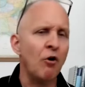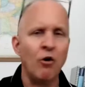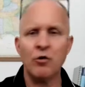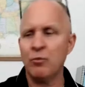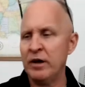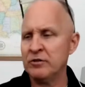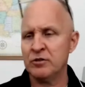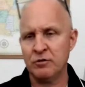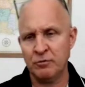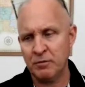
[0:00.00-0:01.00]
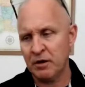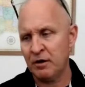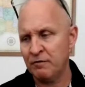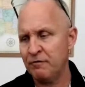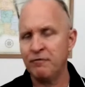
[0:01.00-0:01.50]
all the way to
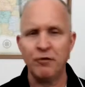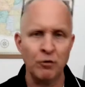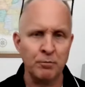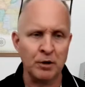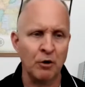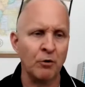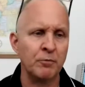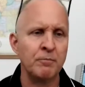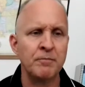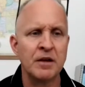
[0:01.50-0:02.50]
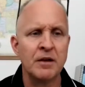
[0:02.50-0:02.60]
uh, full-blown